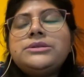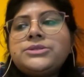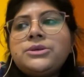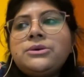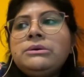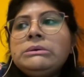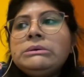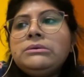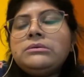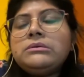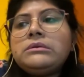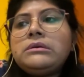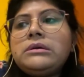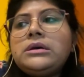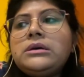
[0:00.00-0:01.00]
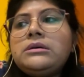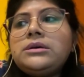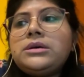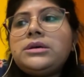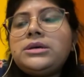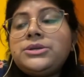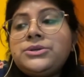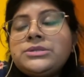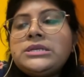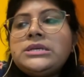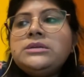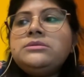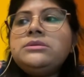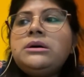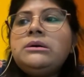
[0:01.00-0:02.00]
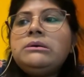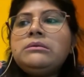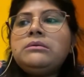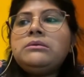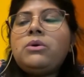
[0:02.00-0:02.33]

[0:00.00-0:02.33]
So you see, the